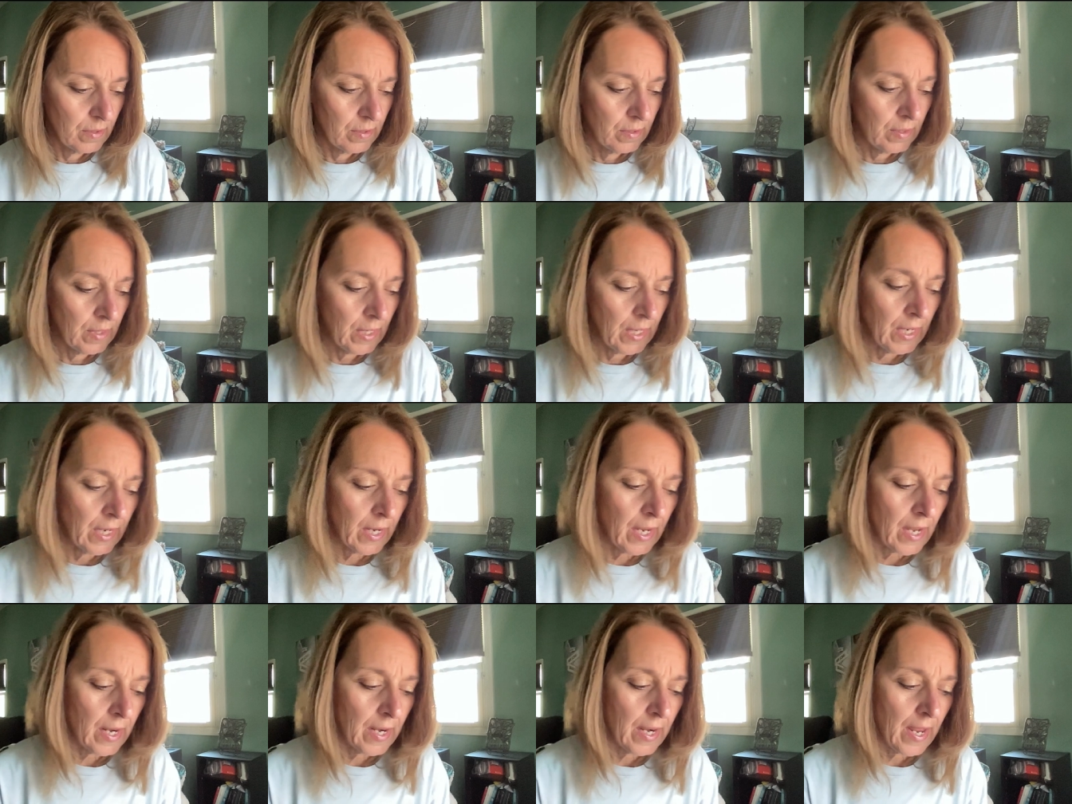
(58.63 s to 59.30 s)
Then I
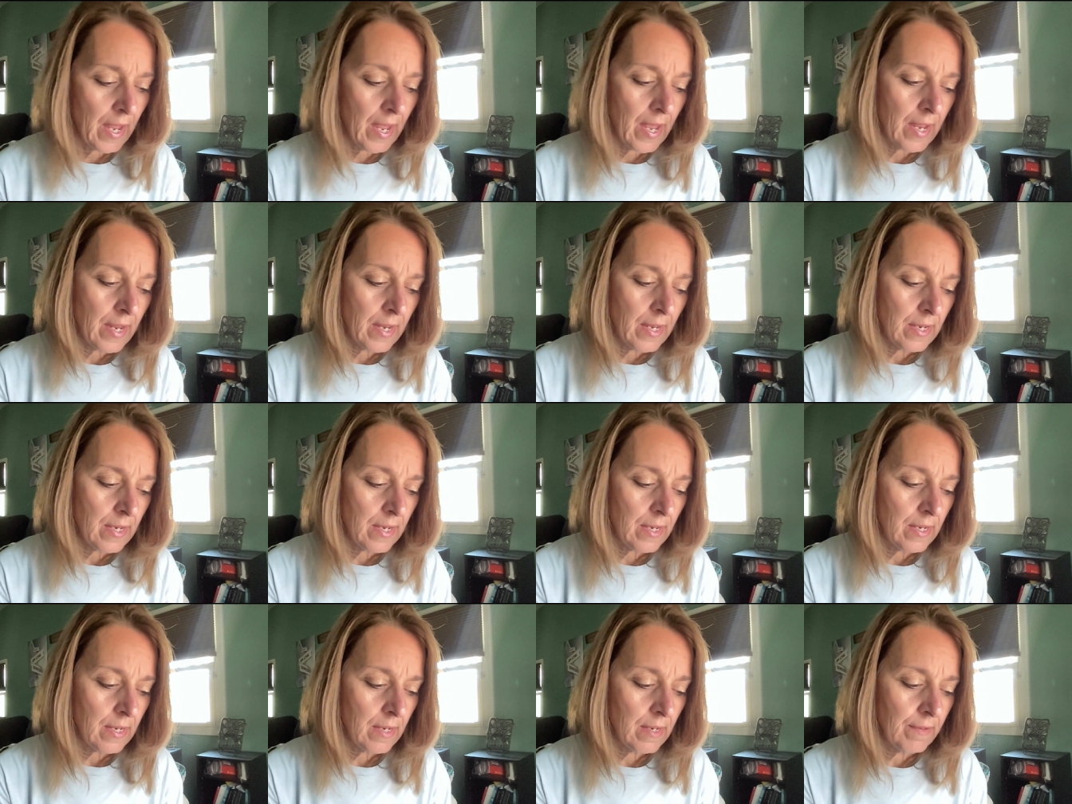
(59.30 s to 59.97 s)
got A
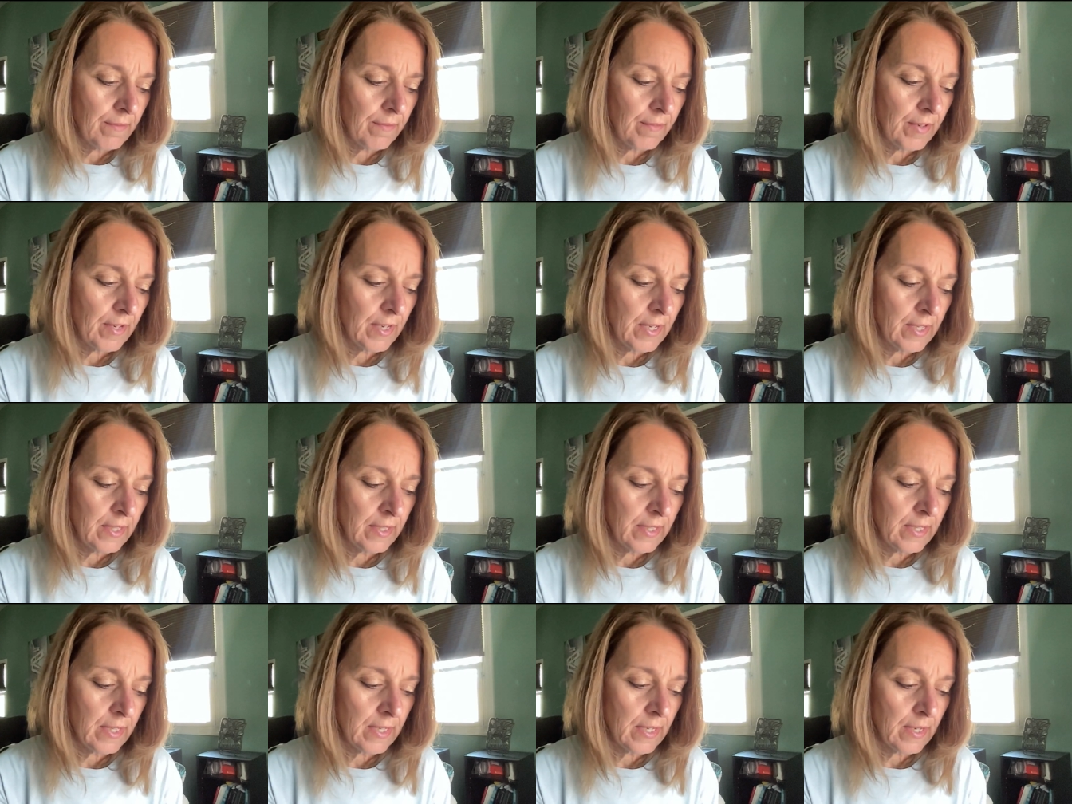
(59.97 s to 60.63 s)
E V
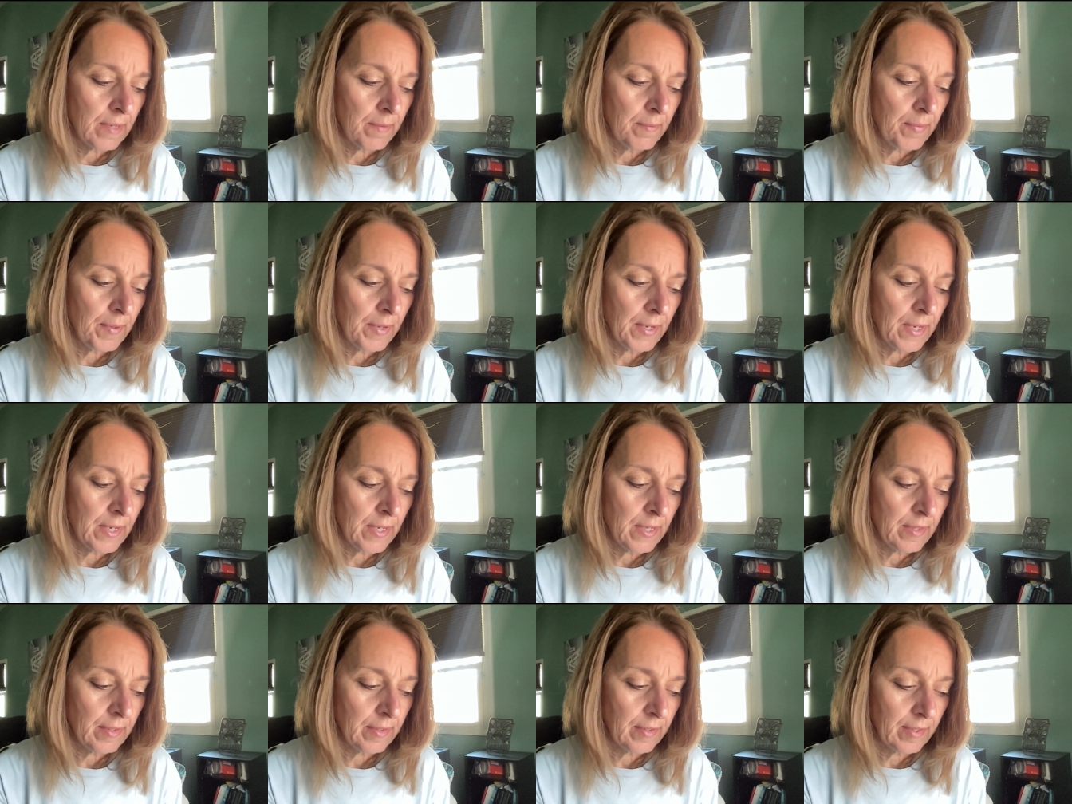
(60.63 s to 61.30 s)
D
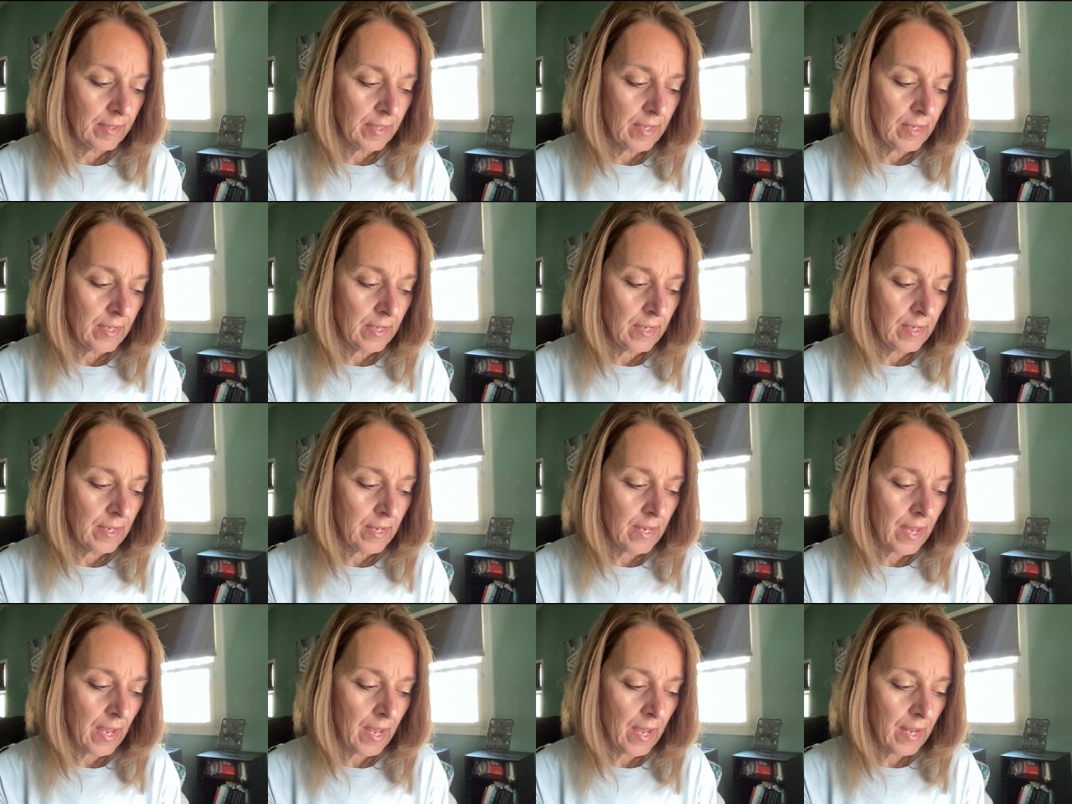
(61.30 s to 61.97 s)
B C
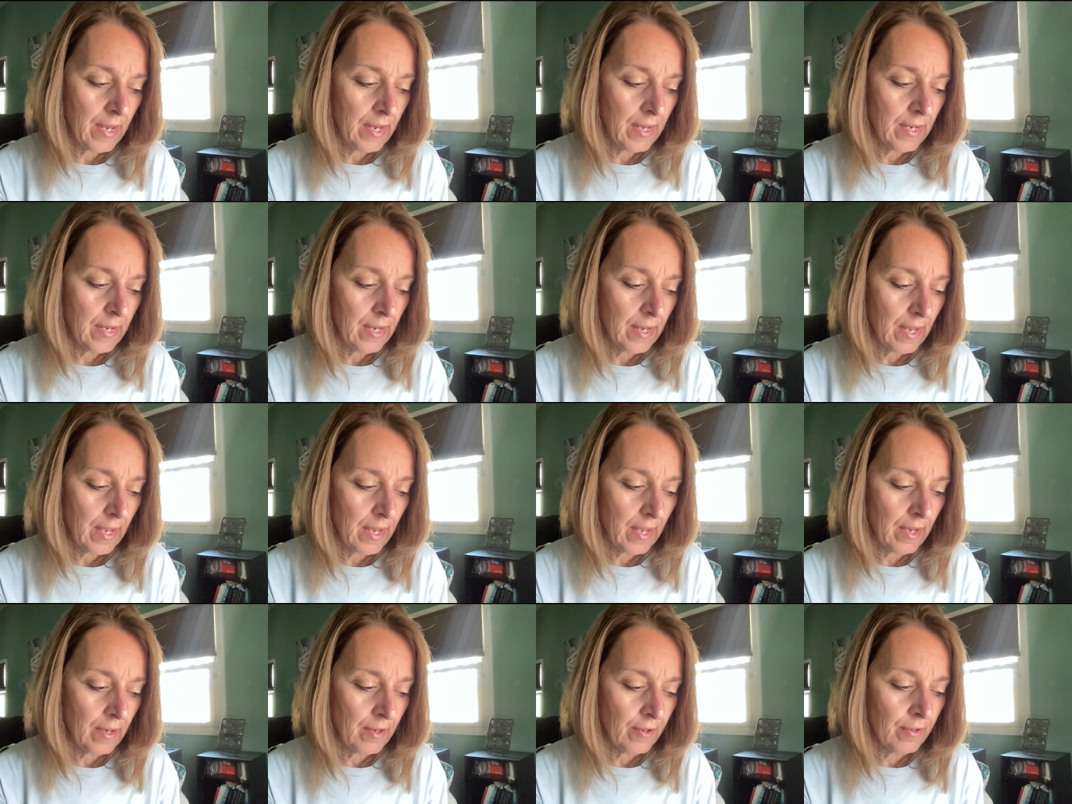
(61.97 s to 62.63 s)
K
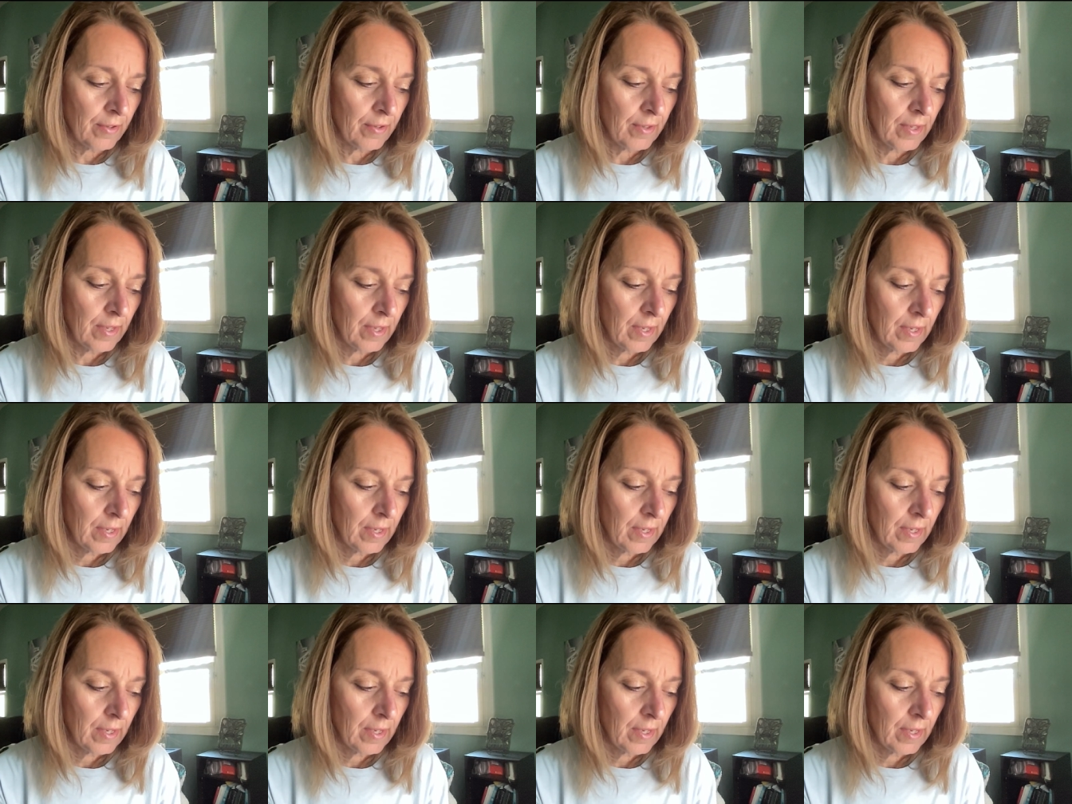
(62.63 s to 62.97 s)
L